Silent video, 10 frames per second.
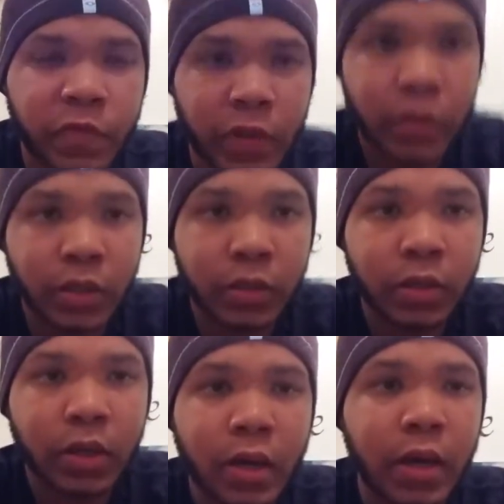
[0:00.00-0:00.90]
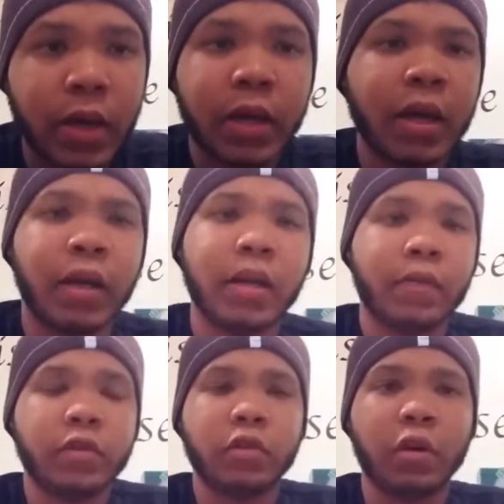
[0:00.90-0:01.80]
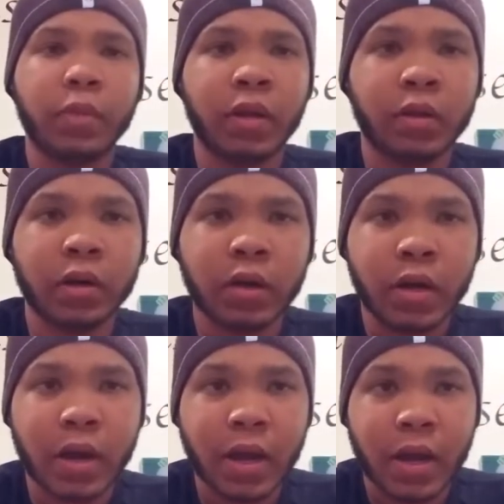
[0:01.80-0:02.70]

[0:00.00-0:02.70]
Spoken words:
Fix this. Yeah, he never showed up either.